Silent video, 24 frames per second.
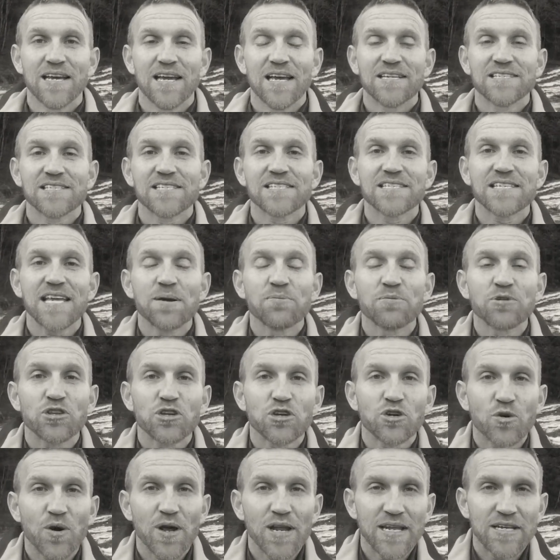It's the same with
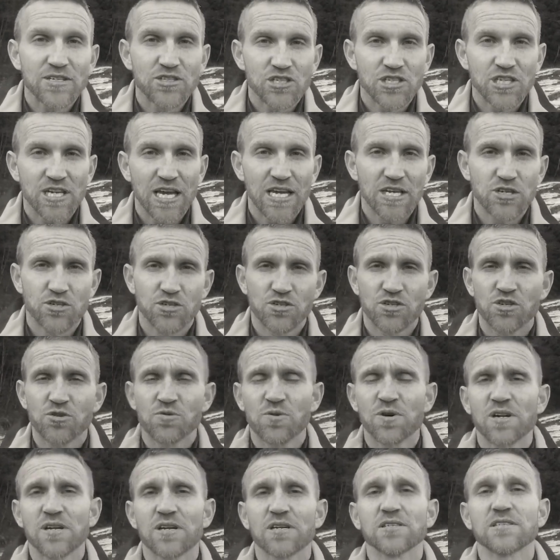a great education. Do you
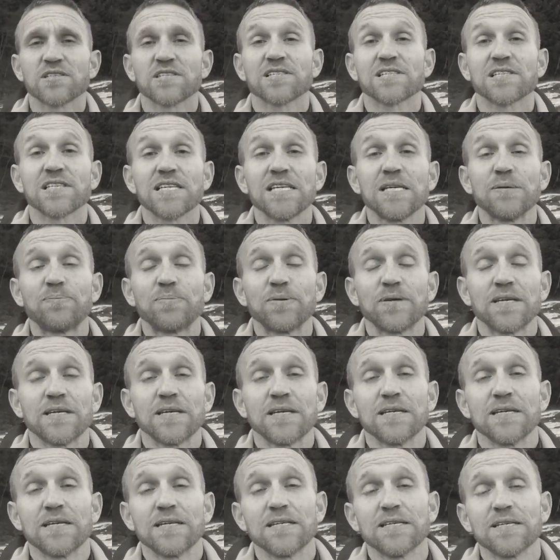want to sleep
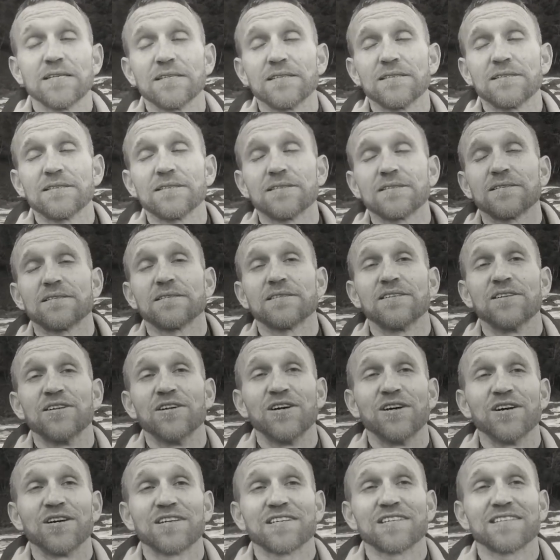in, you
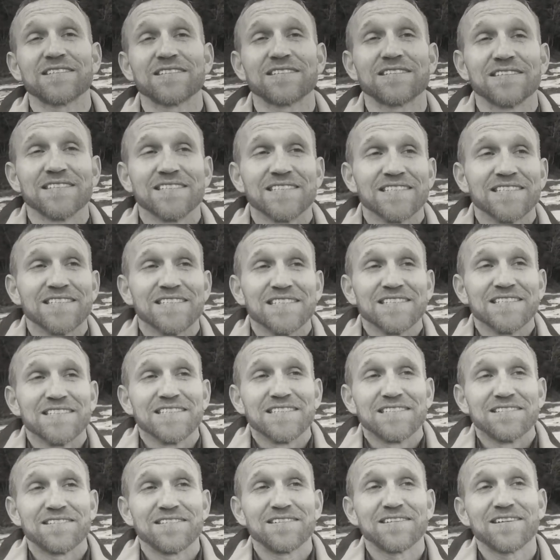know, because
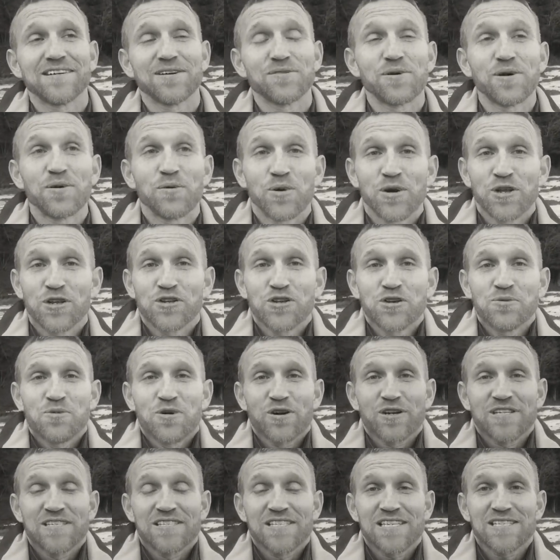what do you do
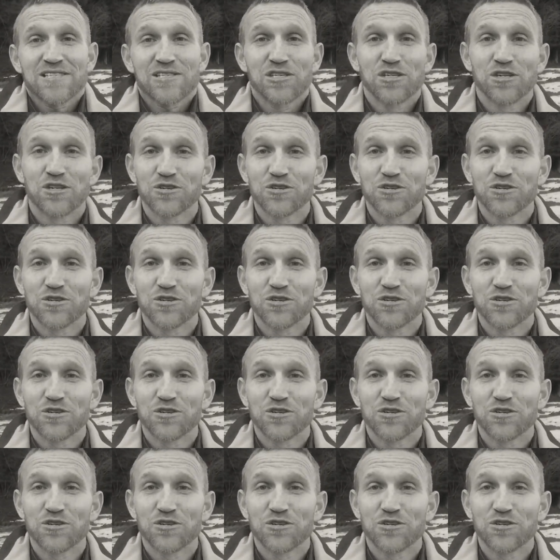more consistently?